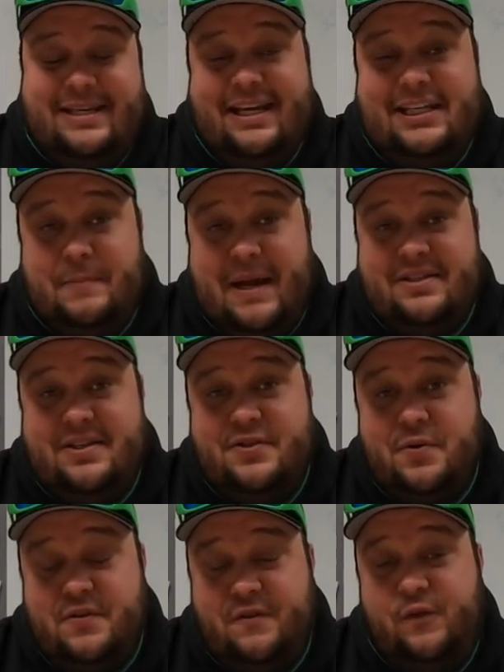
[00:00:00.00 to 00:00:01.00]
expensive,
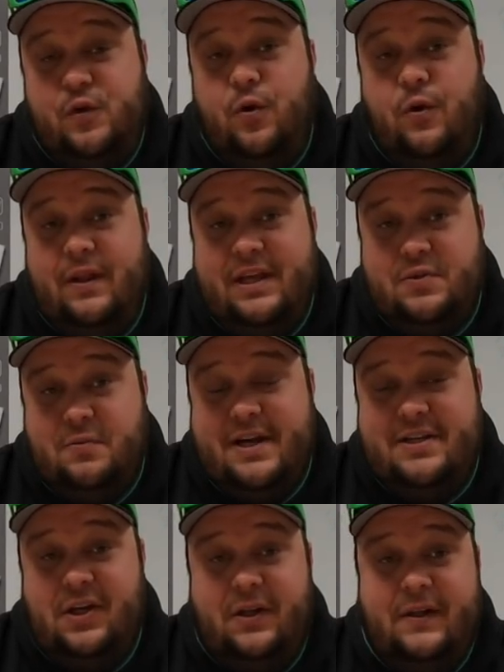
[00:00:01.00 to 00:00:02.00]
so it's fuel, it's
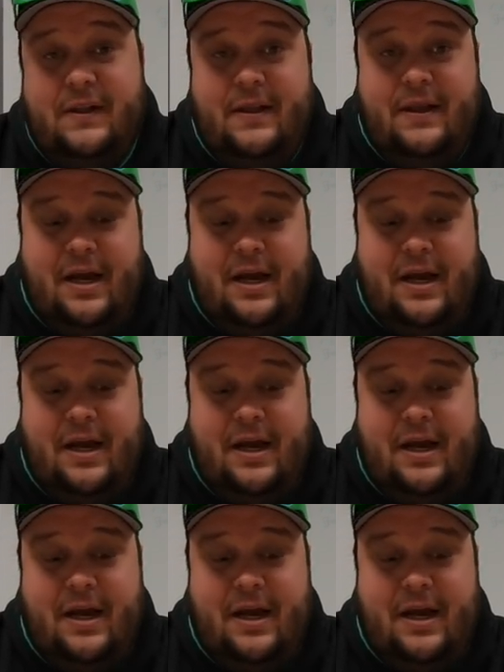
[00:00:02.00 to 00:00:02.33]
rental,